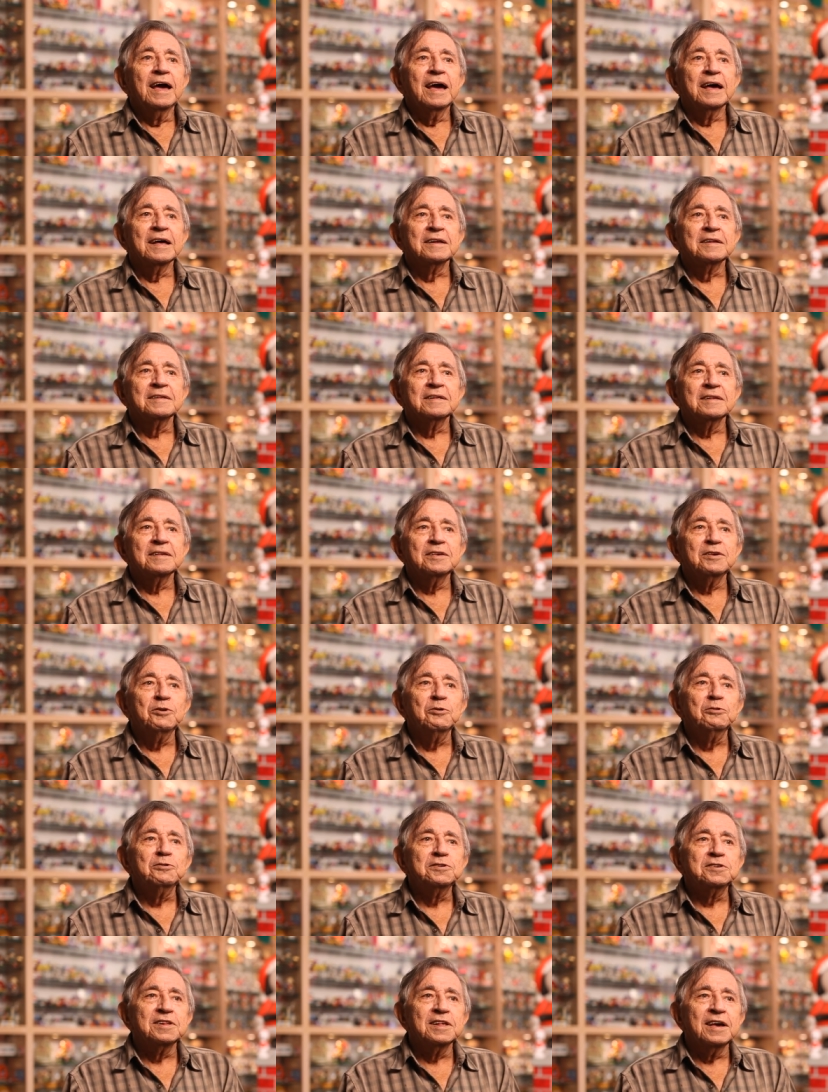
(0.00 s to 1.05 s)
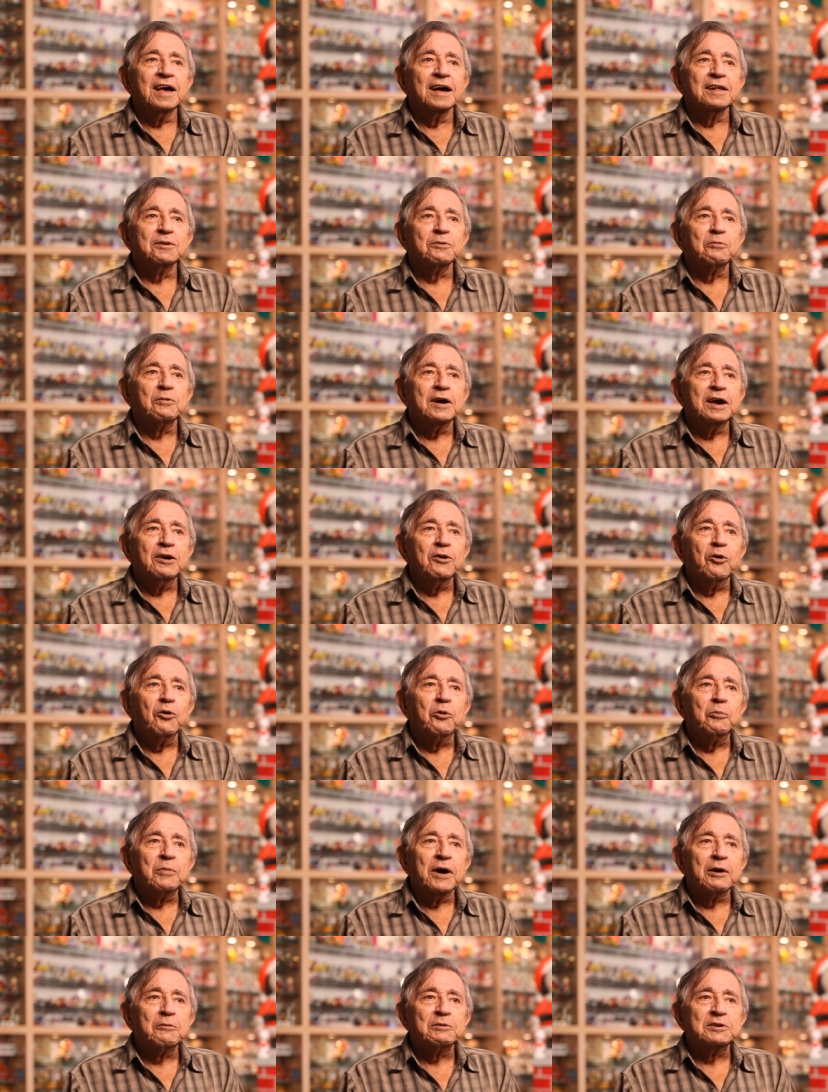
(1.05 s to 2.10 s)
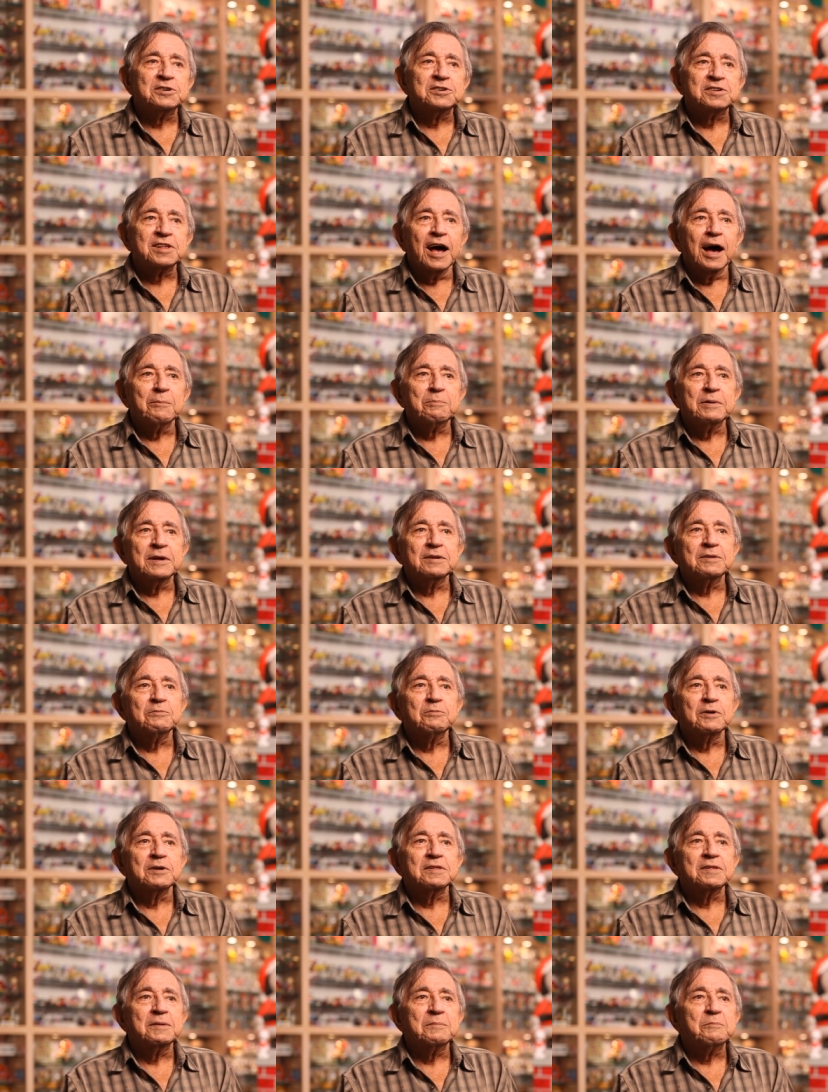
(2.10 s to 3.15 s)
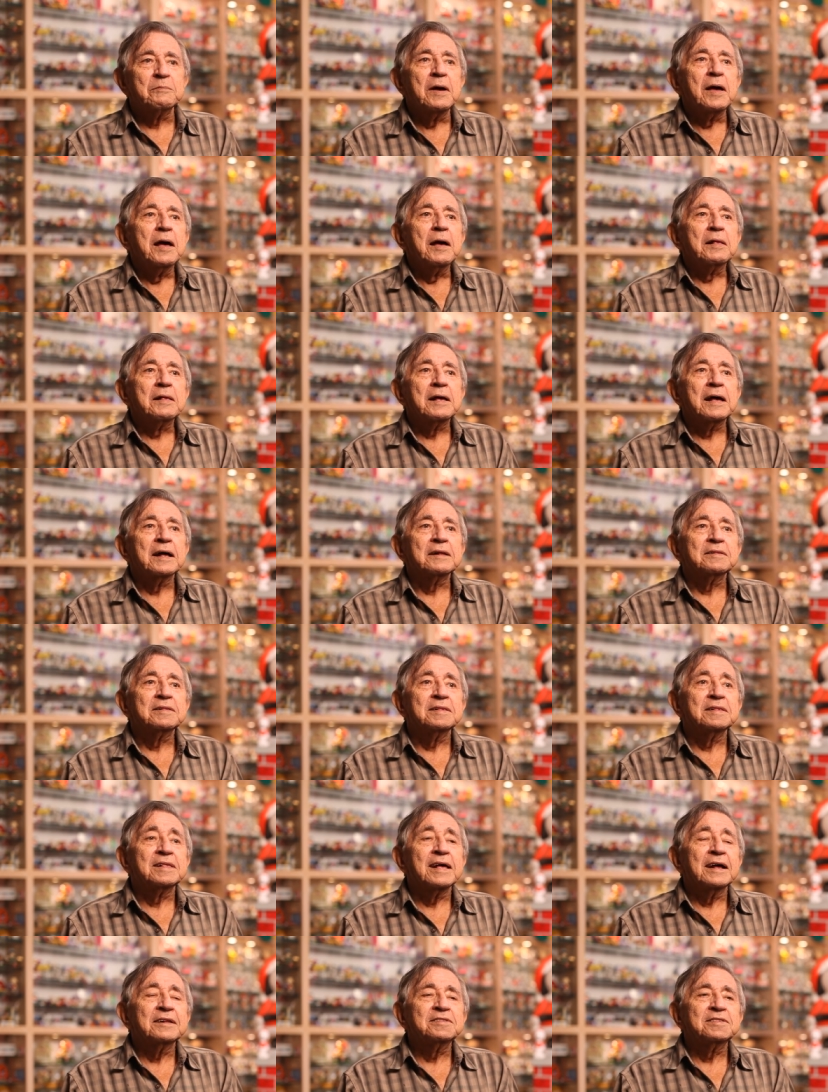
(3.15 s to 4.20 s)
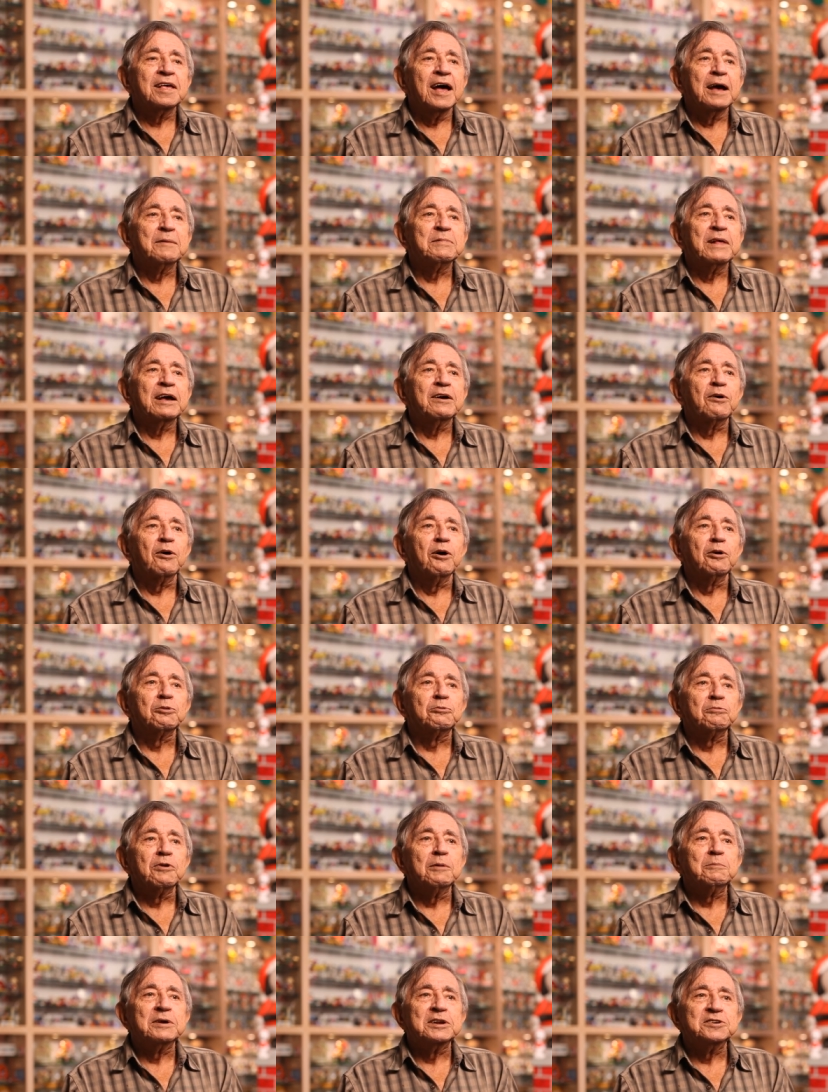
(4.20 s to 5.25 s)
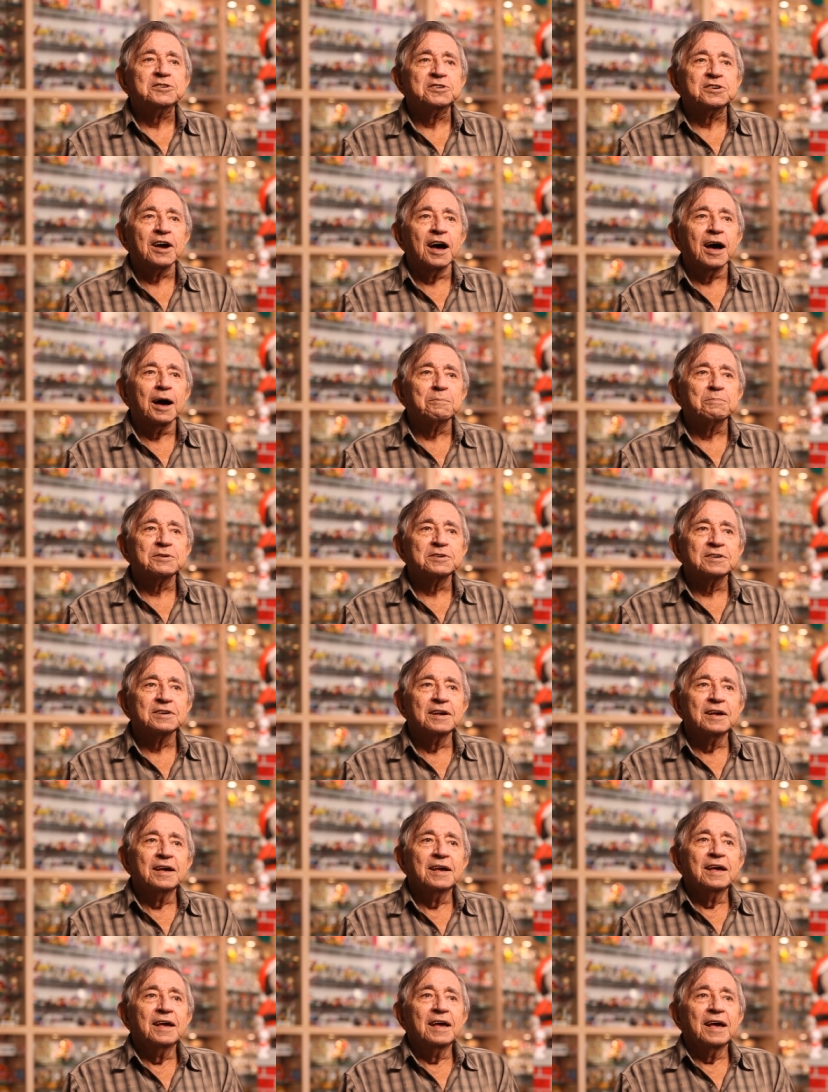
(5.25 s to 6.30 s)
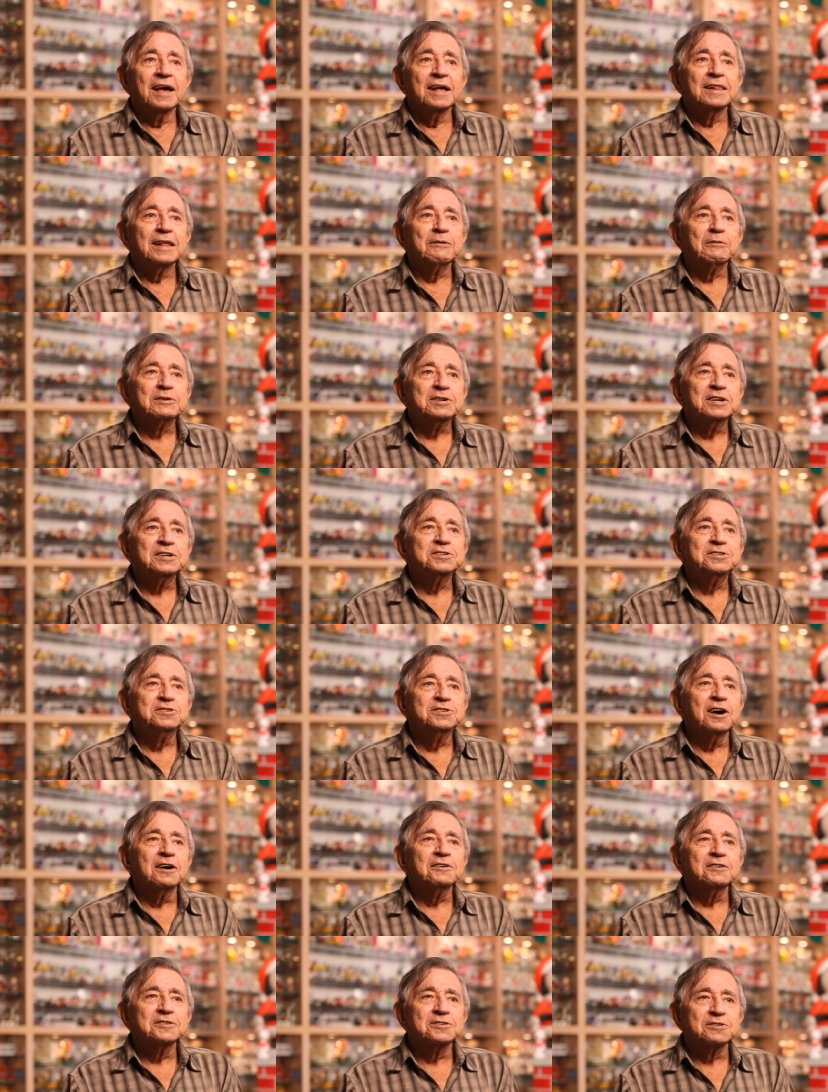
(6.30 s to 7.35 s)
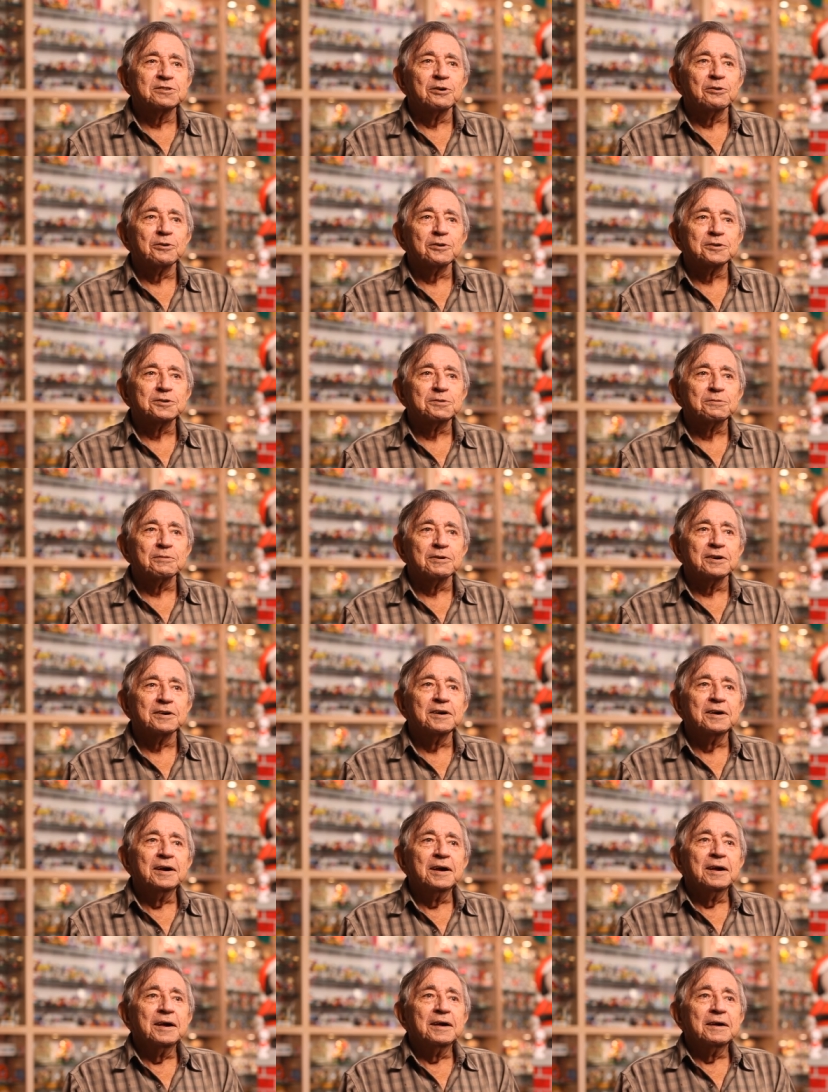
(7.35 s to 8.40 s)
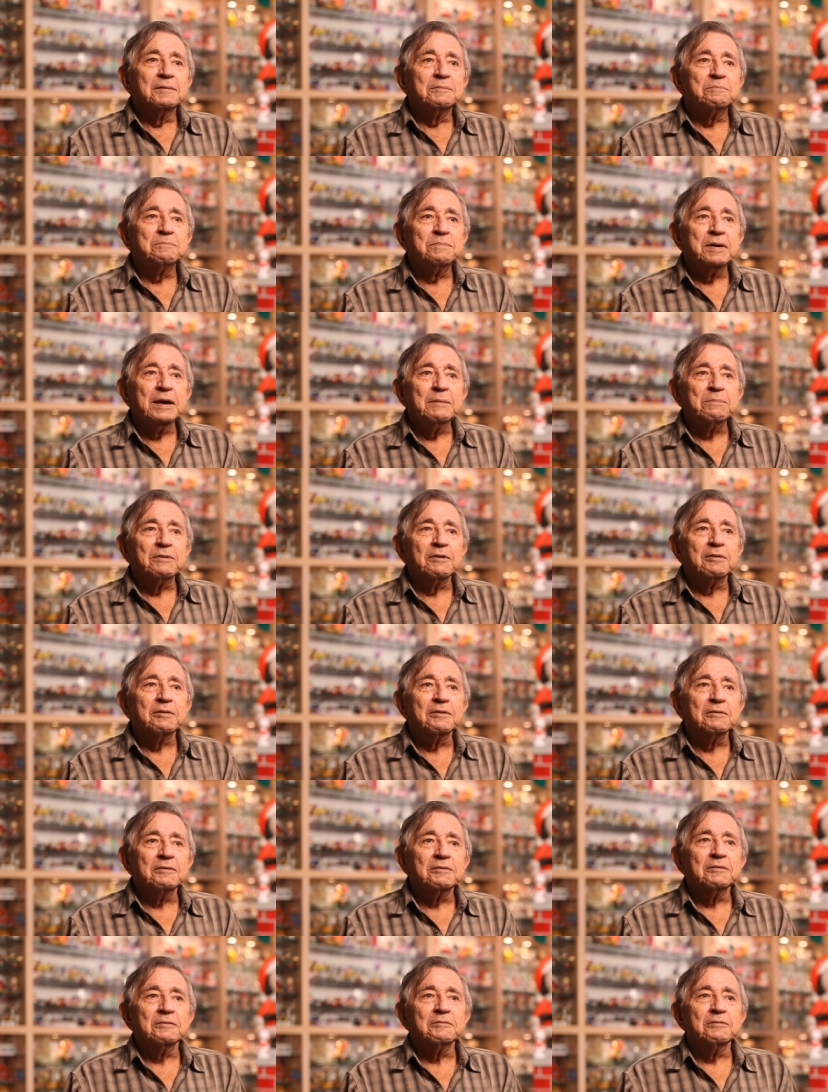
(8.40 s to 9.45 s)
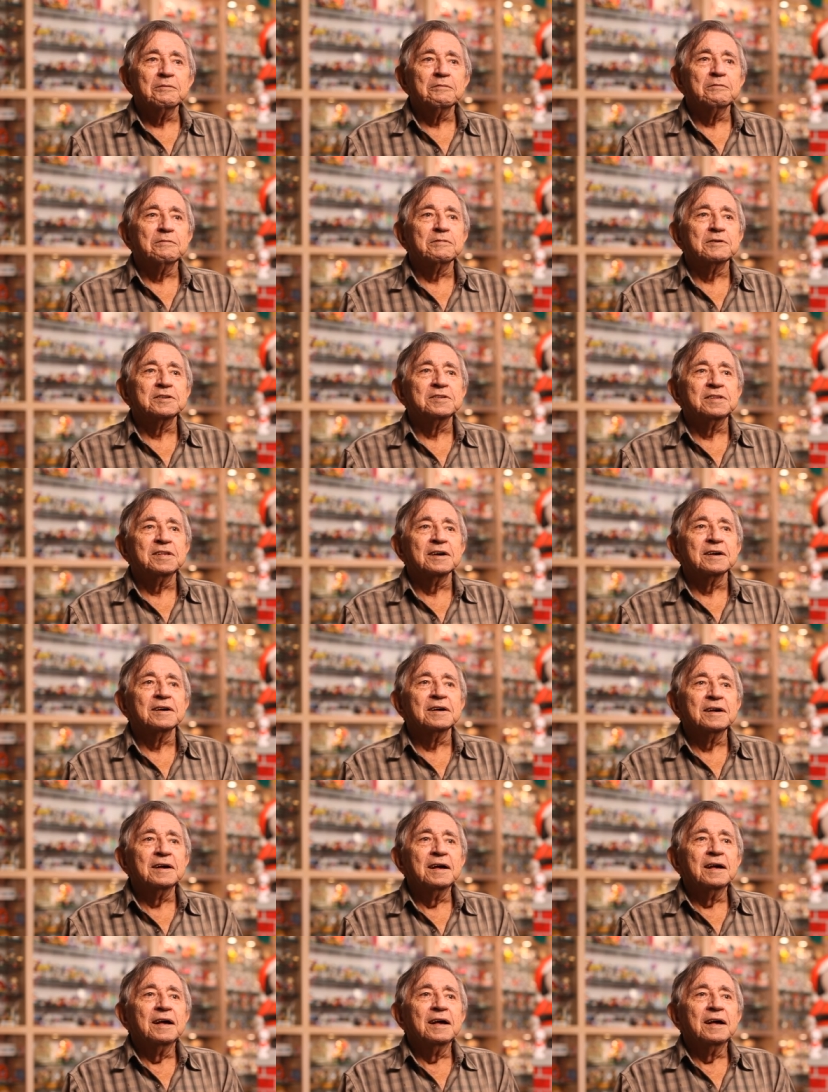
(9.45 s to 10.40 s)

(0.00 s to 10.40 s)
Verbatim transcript: And usually on the way home, I would stop at what at that time they called rummage shops. And they were just junk stores where people would uh,